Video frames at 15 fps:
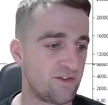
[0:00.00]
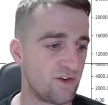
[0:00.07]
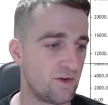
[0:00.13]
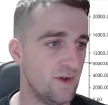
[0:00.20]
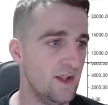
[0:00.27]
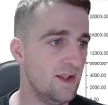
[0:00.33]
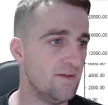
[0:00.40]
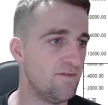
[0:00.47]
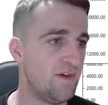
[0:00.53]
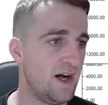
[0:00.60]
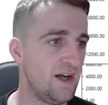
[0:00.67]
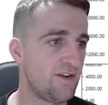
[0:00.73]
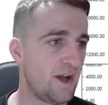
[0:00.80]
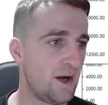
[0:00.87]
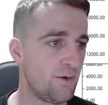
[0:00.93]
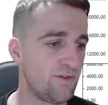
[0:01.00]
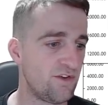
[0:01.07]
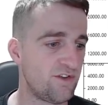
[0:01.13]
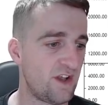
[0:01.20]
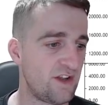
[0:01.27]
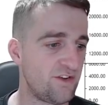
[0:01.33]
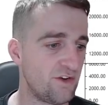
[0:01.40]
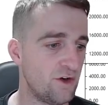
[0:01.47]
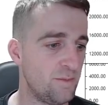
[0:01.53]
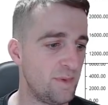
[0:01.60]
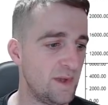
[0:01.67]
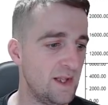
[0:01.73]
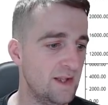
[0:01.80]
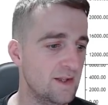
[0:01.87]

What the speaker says: So that is how to set it up.